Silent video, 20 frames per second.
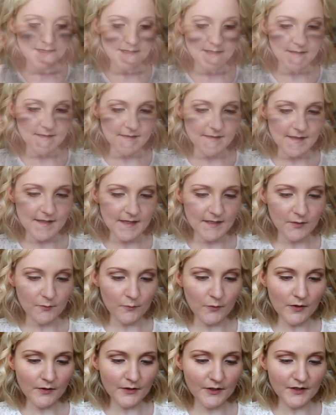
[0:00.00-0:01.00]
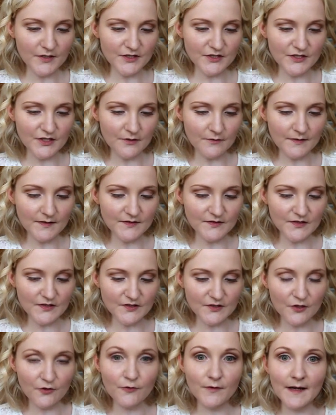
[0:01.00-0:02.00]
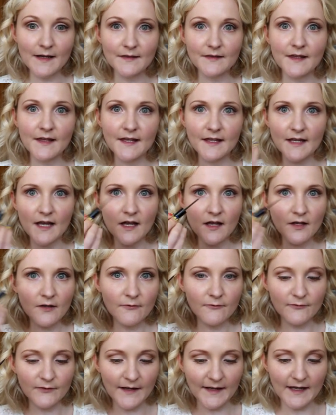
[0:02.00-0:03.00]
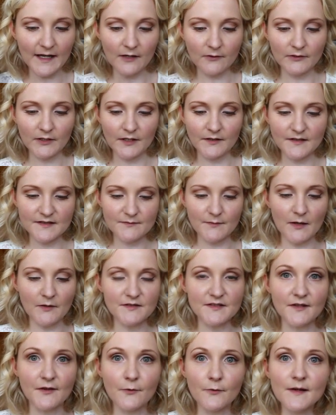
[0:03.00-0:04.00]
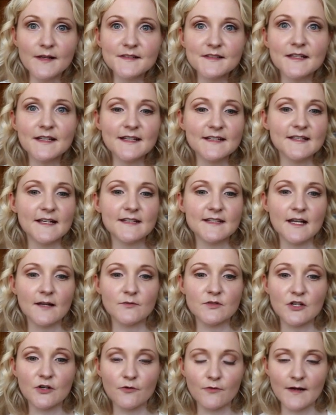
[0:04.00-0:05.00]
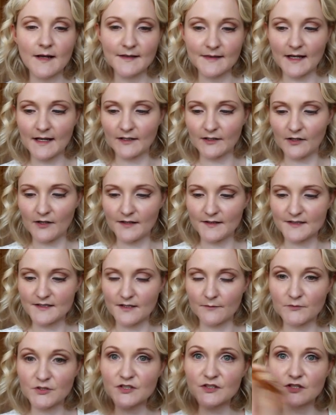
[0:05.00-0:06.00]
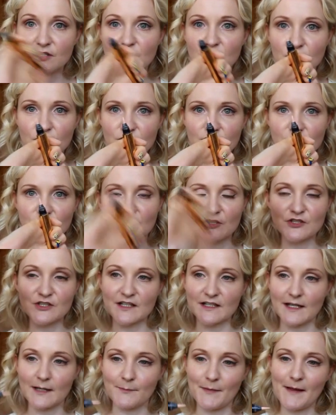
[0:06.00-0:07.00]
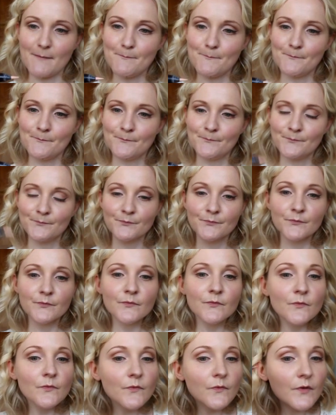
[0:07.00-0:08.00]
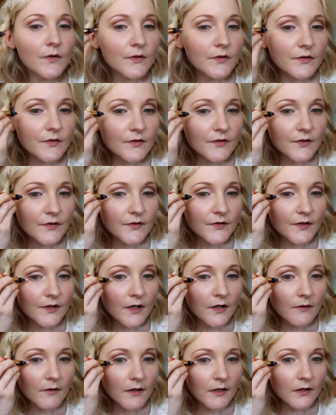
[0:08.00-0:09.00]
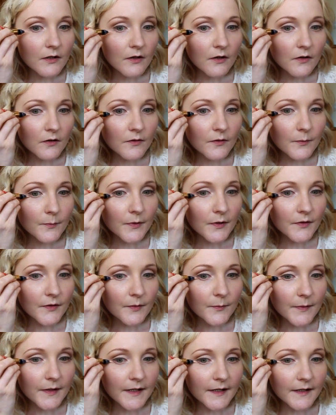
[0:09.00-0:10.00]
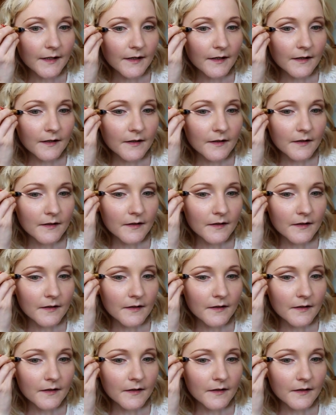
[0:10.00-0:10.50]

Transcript: And then what I'm going to do is just to create the flick outline as well. So there is an easy tip to create that line. So I'm just going to use the Touche Eclate pen just to go along the bottom here.